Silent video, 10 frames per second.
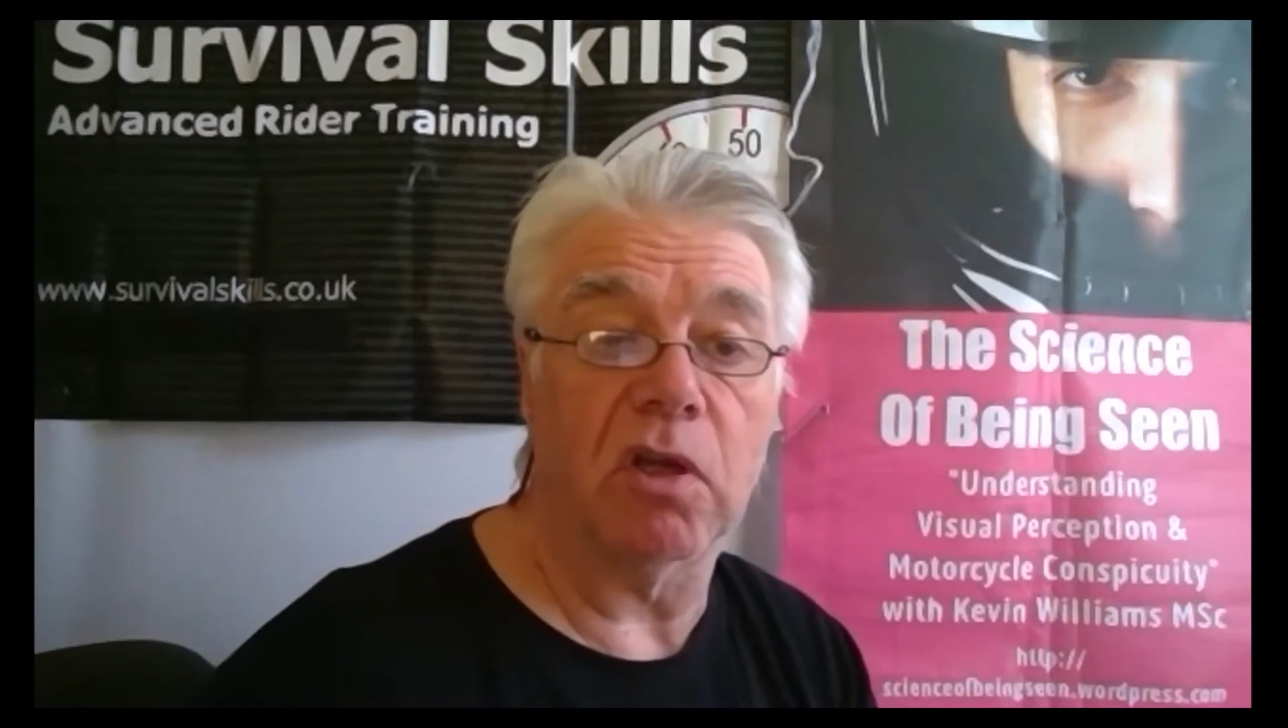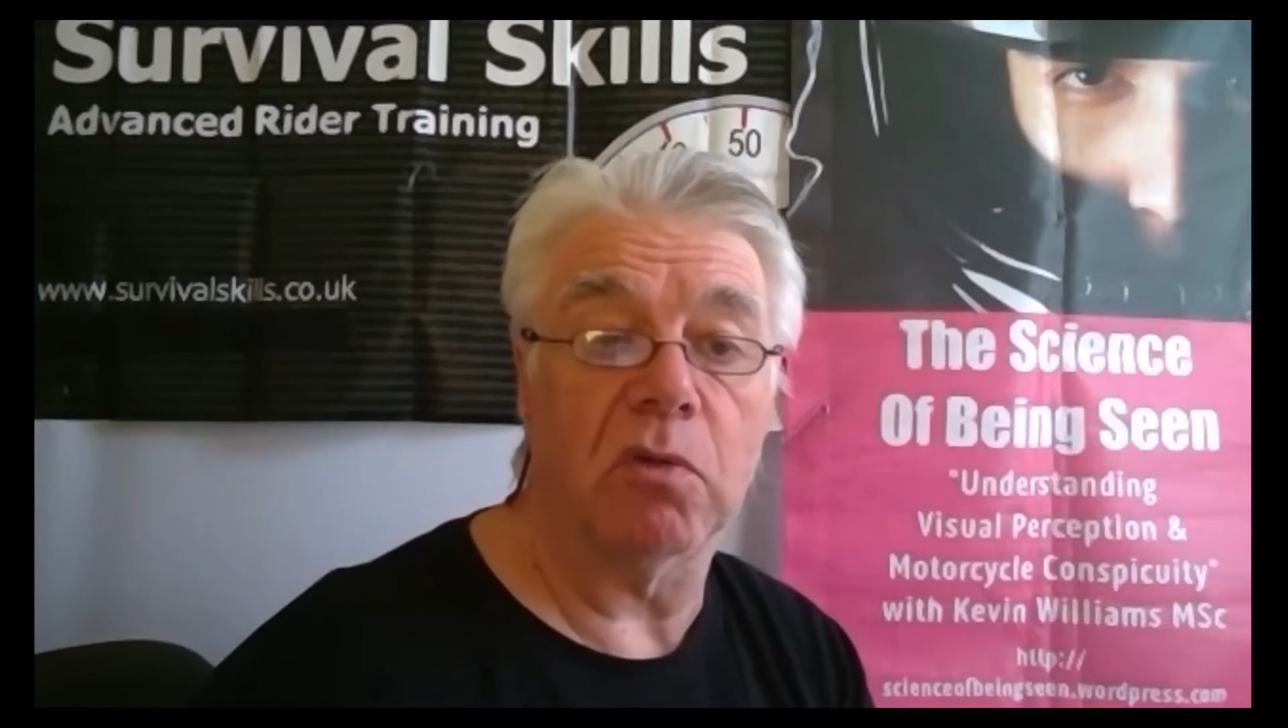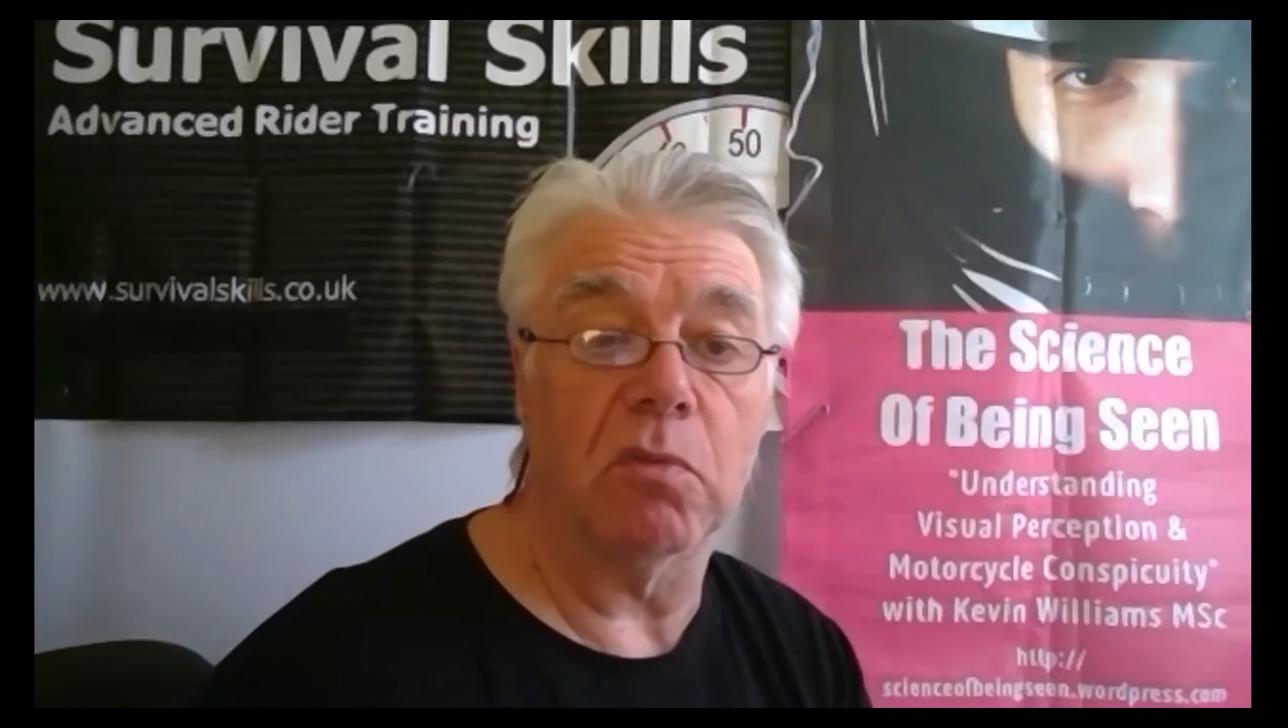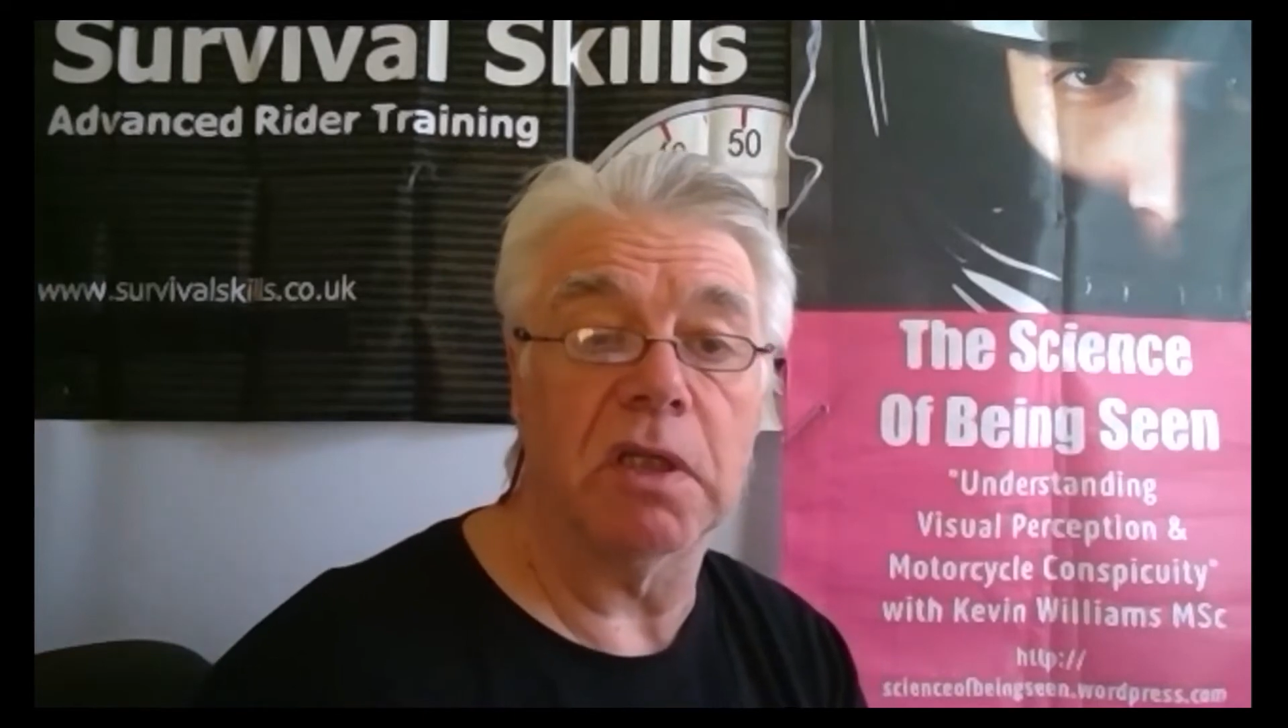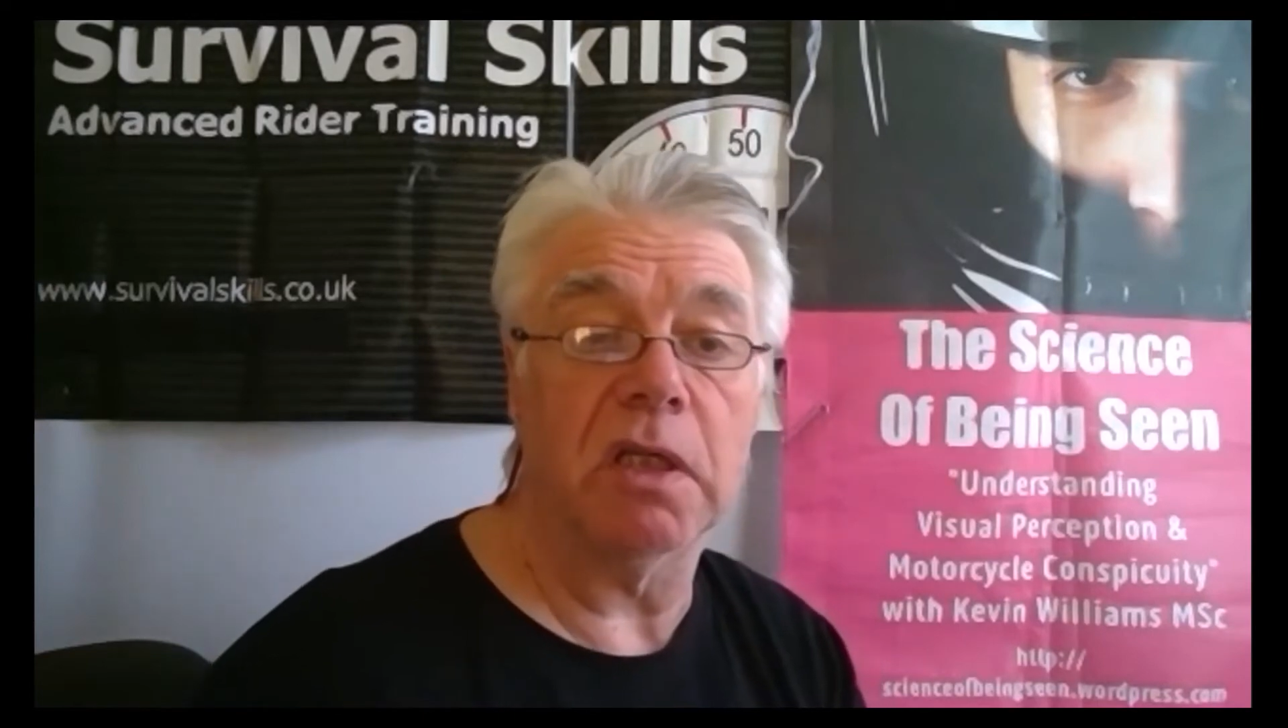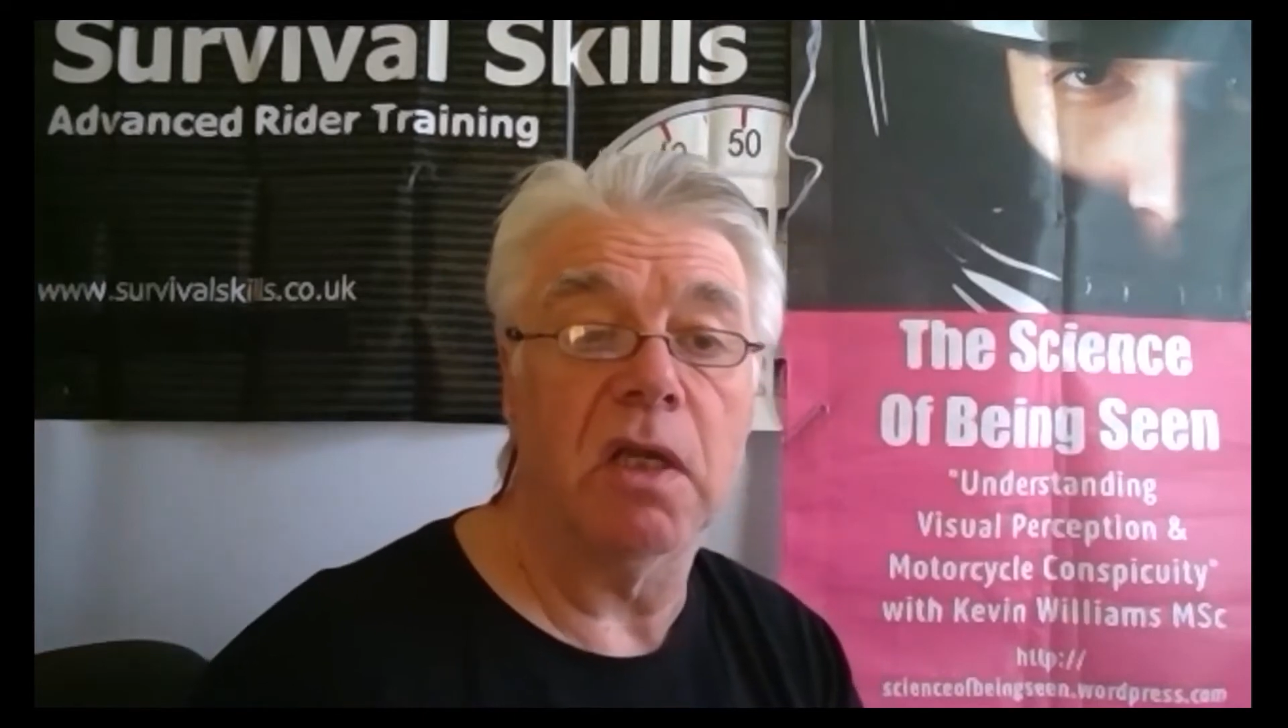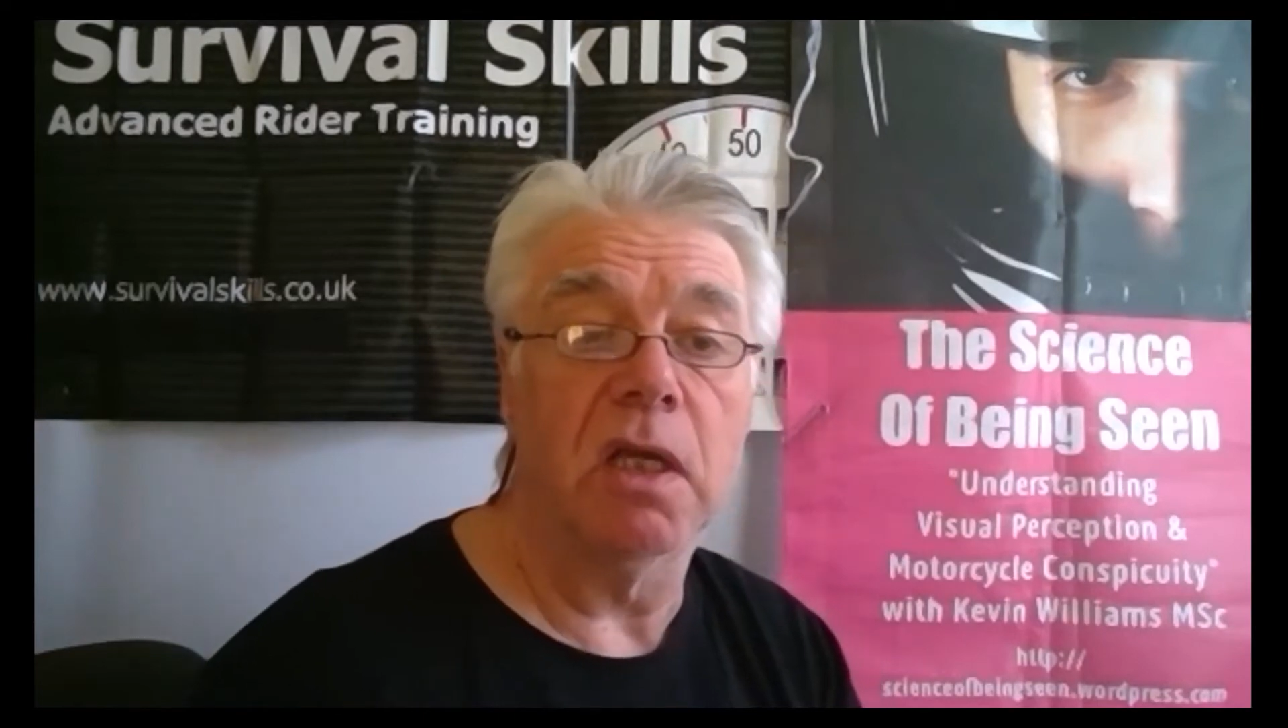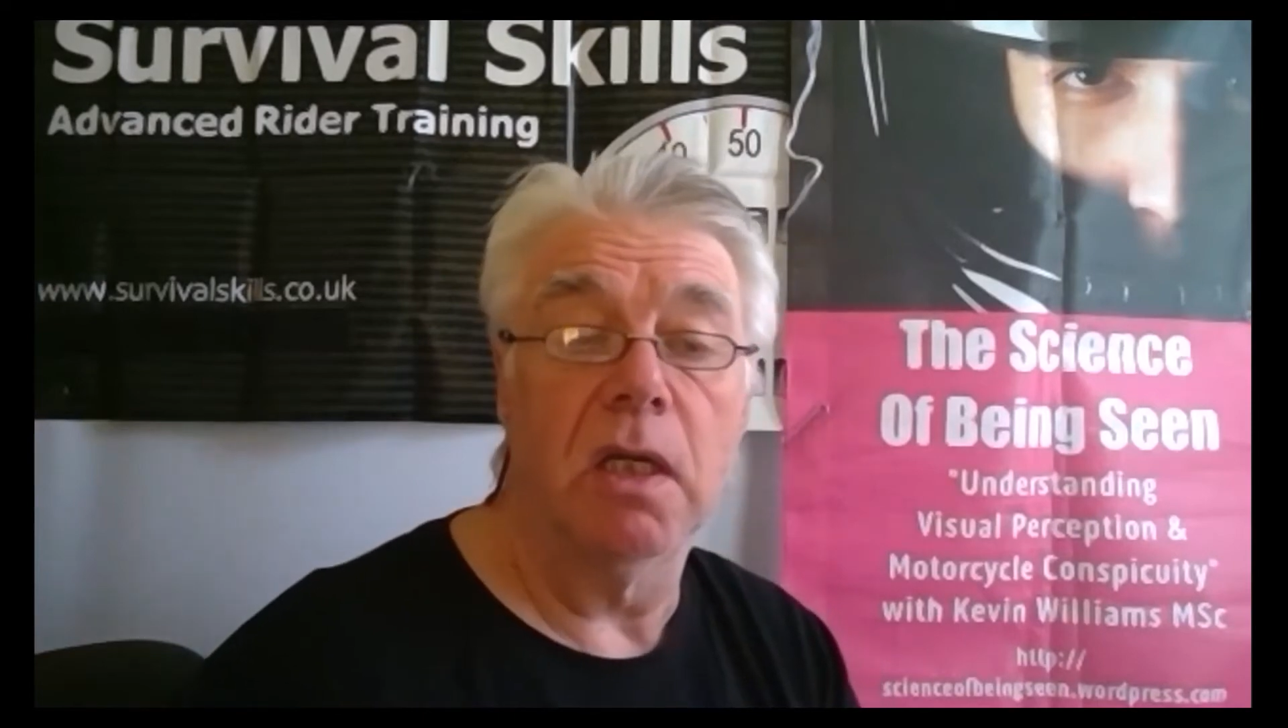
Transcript: go with it,